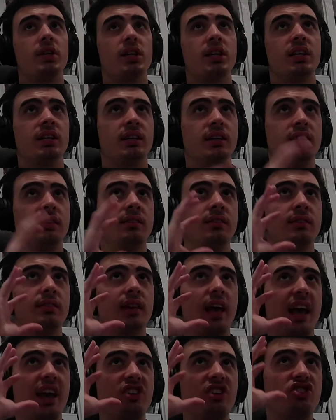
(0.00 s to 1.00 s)

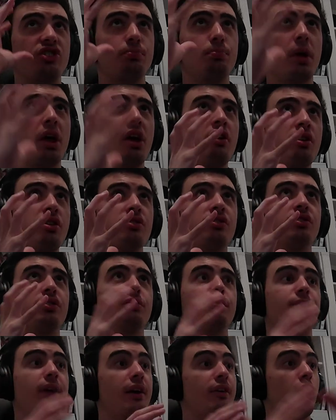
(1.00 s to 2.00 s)
his experience
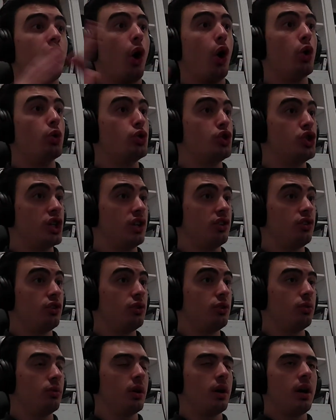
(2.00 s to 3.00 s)
is very OG
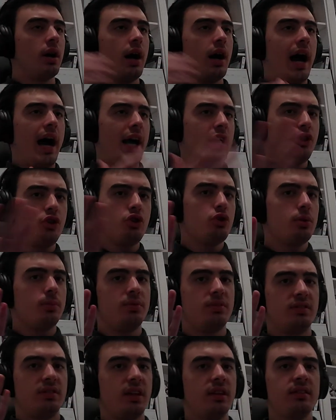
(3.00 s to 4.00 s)
too. I knew him
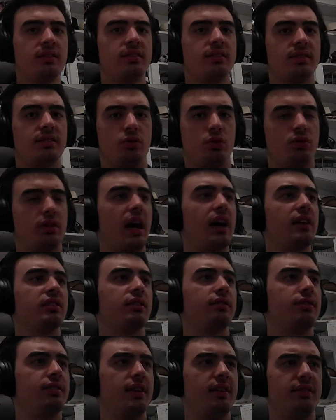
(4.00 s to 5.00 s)
since
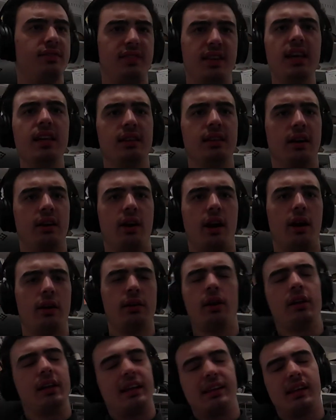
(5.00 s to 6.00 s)
2015. No,
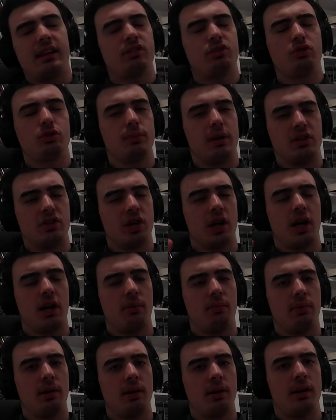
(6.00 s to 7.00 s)
that's too much.
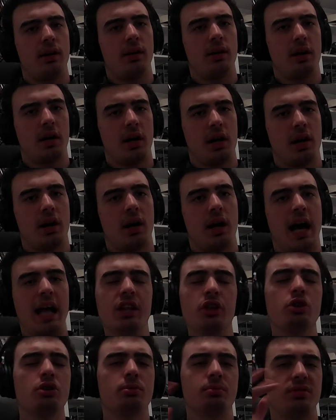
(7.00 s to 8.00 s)

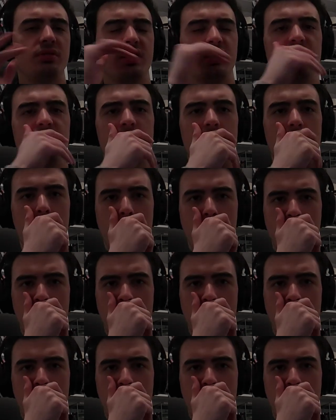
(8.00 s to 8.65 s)
I knew him since